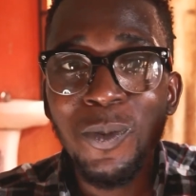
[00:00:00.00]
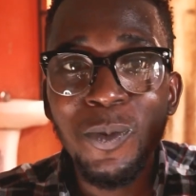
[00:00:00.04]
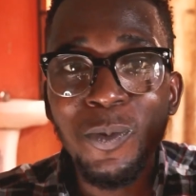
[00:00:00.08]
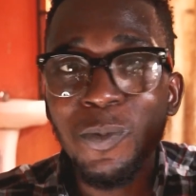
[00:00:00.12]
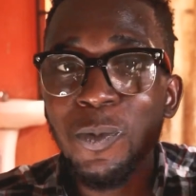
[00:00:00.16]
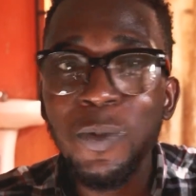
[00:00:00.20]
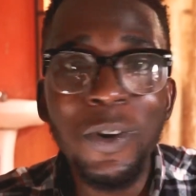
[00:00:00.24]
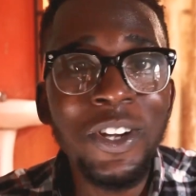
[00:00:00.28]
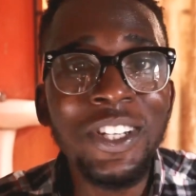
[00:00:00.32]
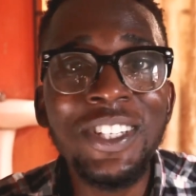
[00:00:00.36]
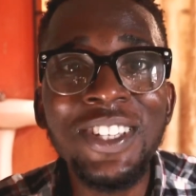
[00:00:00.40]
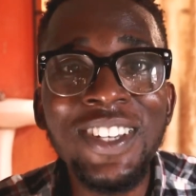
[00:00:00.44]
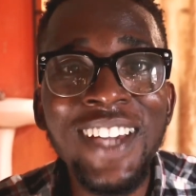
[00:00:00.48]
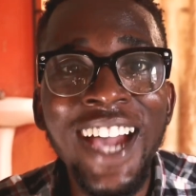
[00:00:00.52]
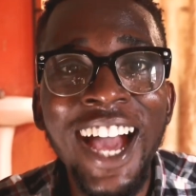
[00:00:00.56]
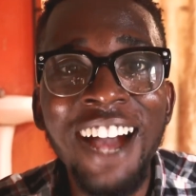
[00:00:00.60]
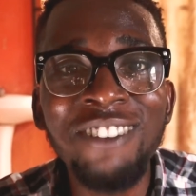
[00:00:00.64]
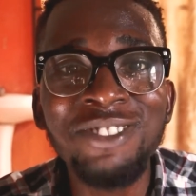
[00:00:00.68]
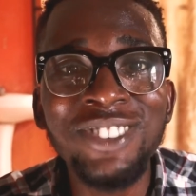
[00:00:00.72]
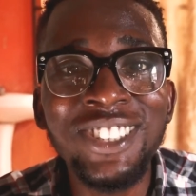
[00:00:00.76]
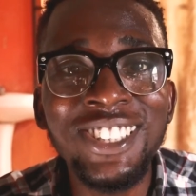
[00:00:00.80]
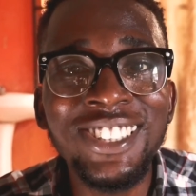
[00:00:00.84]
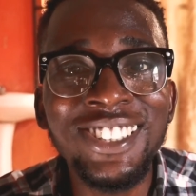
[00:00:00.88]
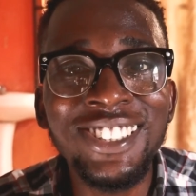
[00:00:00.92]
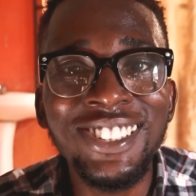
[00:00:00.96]
what do you
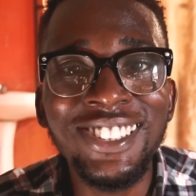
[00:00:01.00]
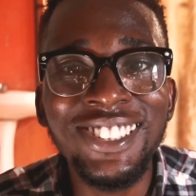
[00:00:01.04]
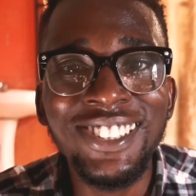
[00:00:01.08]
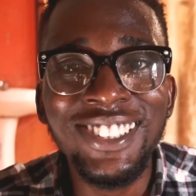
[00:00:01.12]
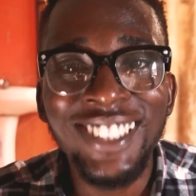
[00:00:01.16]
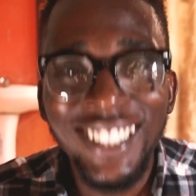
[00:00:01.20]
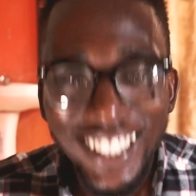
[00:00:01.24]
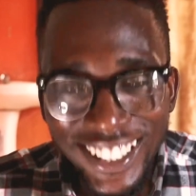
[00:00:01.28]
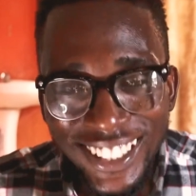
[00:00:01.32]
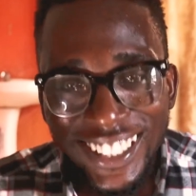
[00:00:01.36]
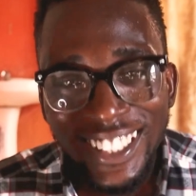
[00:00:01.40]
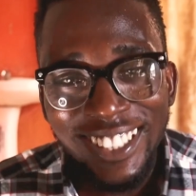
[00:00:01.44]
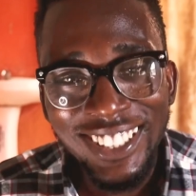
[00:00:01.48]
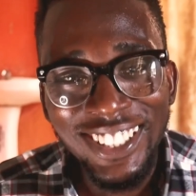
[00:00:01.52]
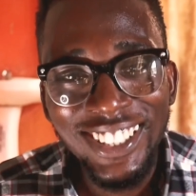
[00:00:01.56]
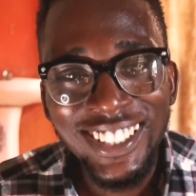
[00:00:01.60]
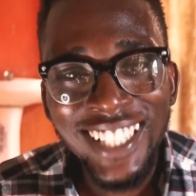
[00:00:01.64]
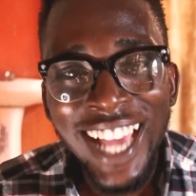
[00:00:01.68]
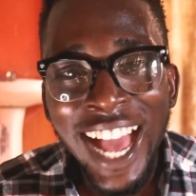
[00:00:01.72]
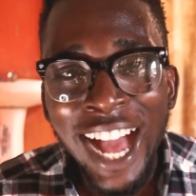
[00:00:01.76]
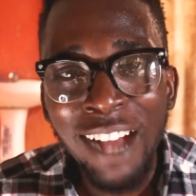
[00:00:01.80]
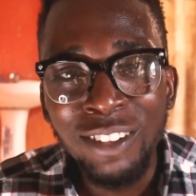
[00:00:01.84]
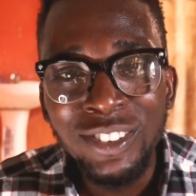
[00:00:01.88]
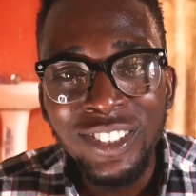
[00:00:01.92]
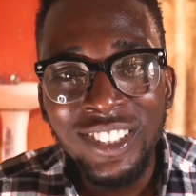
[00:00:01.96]
have to do? You just
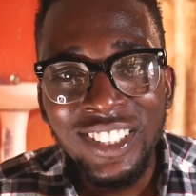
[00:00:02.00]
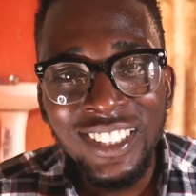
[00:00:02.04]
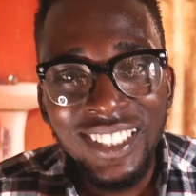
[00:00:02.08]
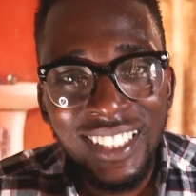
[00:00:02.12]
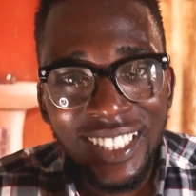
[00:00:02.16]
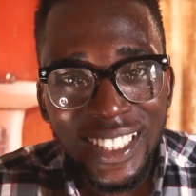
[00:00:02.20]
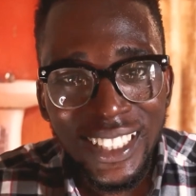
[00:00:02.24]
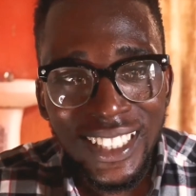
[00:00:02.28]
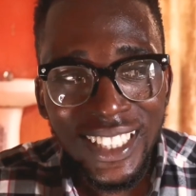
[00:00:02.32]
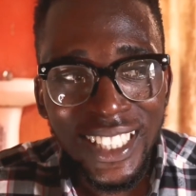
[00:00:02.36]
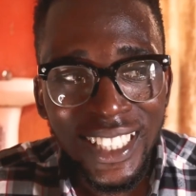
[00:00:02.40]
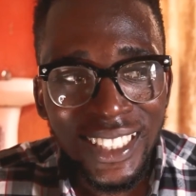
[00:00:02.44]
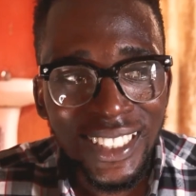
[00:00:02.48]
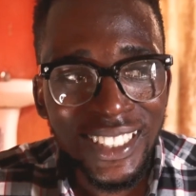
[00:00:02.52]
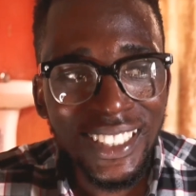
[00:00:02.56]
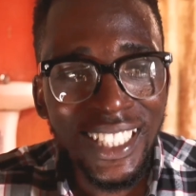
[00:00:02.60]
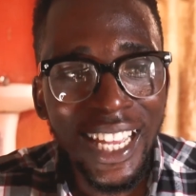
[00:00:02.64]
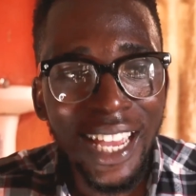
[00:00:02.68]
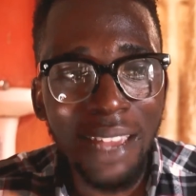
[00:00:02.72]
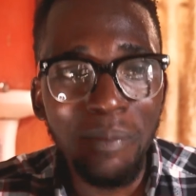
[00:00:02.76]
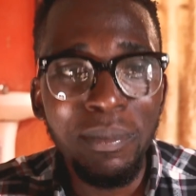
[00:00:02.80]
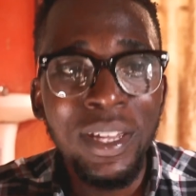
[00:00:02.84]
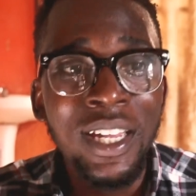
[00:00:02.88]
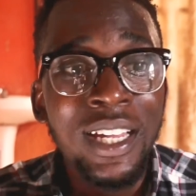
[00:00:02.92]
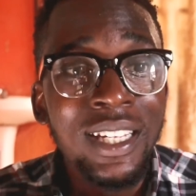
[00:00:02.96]
have to delete
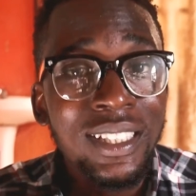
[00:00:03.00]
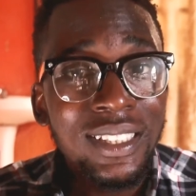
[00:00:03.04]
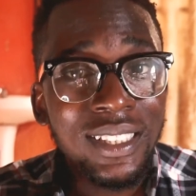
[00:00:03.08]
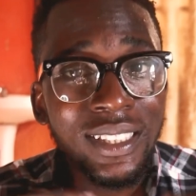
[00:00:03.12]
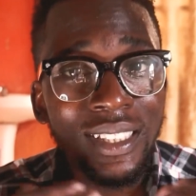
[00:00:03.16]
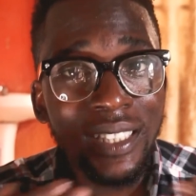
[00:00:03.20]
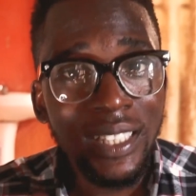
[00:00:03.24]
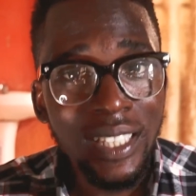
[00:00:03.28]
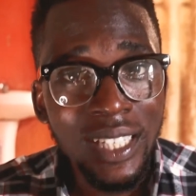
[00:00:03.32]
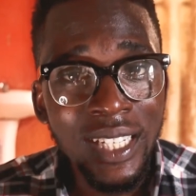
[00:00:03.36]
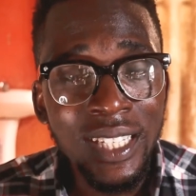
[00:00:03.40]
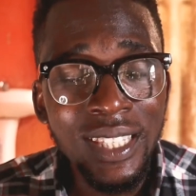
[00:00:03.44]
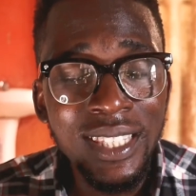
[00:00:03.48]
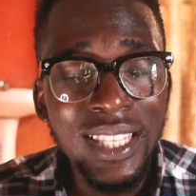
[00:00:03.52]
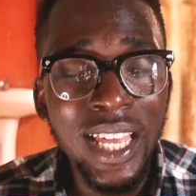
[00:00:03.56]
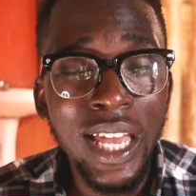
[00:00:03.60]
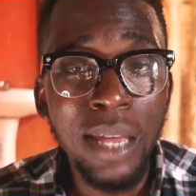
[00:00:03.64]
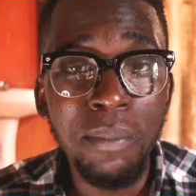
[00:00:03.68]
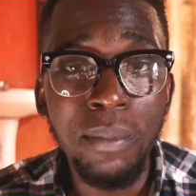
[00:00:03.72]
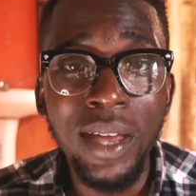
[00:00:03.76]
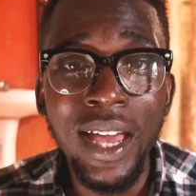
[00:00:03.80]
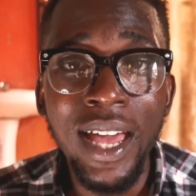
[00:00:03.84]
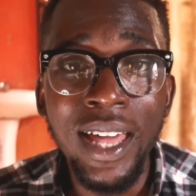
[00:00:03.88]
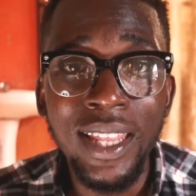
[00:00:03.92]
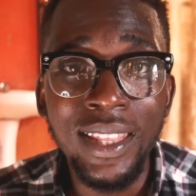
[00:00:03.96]

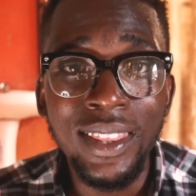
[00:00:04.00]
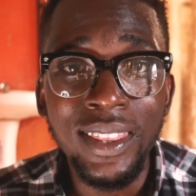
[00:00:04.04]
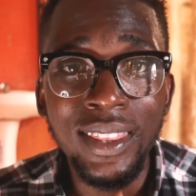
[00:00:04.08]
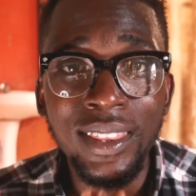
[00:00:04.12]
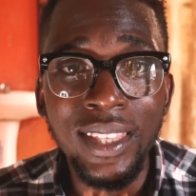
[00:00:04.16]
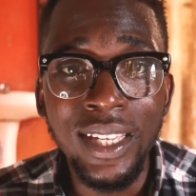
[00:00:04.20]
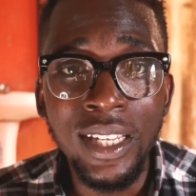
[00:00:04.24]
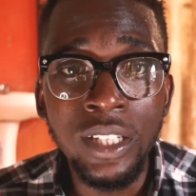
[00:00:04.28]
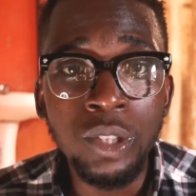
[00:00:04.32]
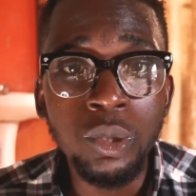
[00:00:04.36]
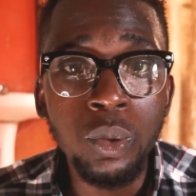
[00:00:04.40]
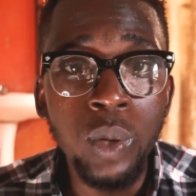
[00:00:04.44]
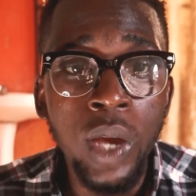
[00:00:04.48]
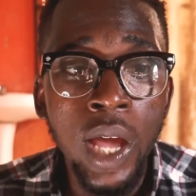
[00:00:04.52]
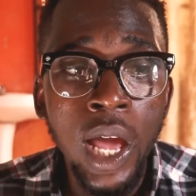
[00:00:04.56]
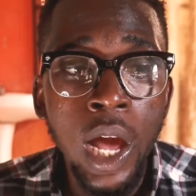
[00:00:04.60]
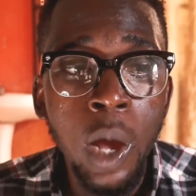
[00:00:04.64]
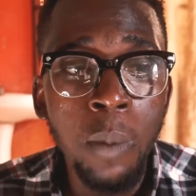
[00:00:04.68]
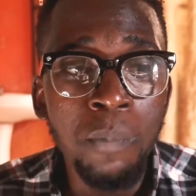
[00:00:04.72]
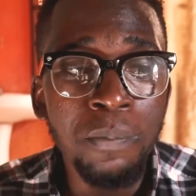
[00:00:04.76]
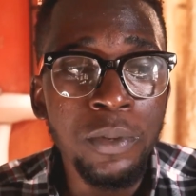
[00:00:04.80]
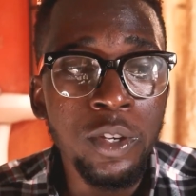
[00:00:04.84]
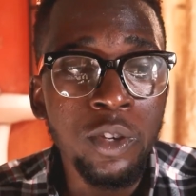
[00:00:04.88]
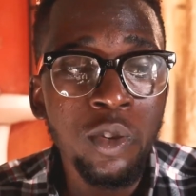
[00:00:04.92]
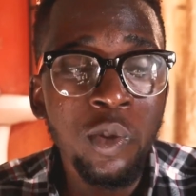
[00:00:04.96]
them, and this will
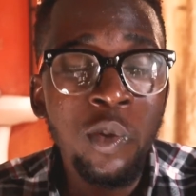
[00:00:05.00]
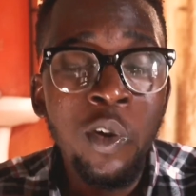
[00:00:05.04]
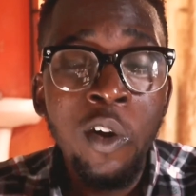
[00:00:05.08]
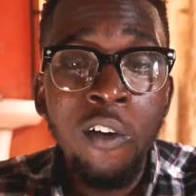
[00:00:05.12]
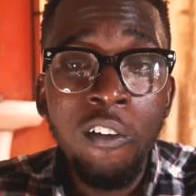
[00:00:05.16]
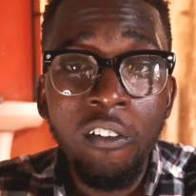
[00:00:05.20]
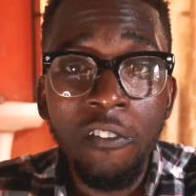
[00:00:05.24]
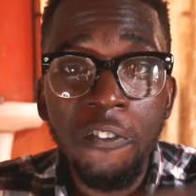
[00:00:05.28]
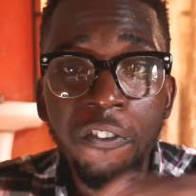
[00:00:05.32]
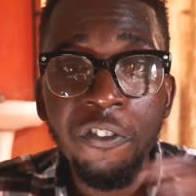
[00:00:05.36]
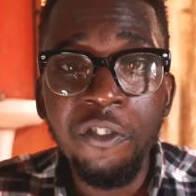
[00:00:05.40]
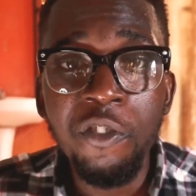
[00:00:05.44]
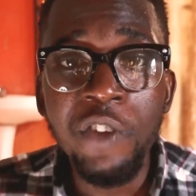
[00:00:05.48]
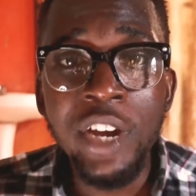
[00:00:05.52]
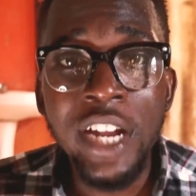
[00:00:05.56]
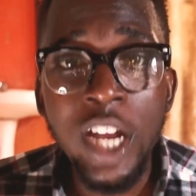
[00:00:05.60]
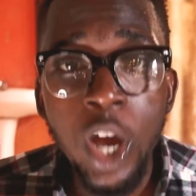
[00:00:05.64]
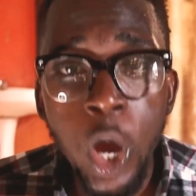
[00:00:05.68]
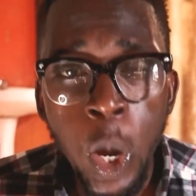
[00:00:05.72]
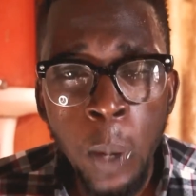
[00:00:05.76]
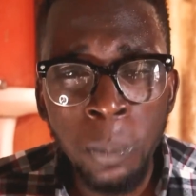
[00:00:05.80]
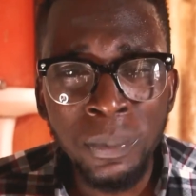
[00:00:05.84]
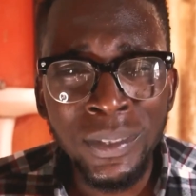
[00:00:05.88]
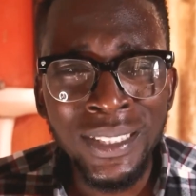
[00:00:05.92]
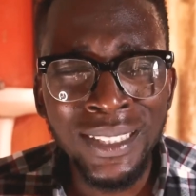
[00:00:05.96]
help you free
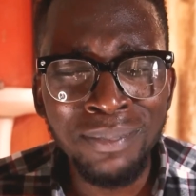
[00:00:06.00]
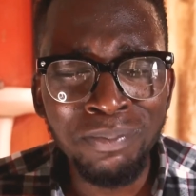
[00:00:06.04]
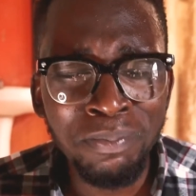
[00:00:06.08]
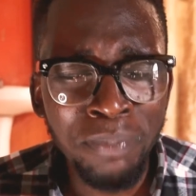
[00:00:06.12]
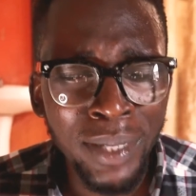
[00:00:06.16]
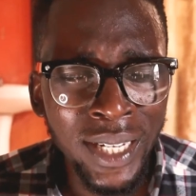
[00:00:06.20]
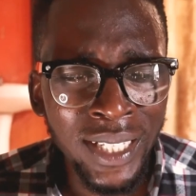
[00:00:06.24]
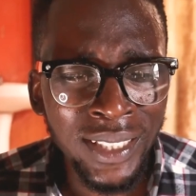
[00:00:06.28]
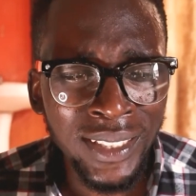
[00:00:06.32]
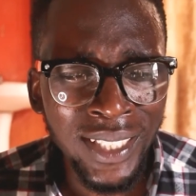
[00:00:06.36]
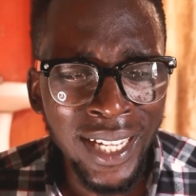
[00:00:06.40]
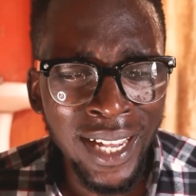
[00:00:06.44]
up space.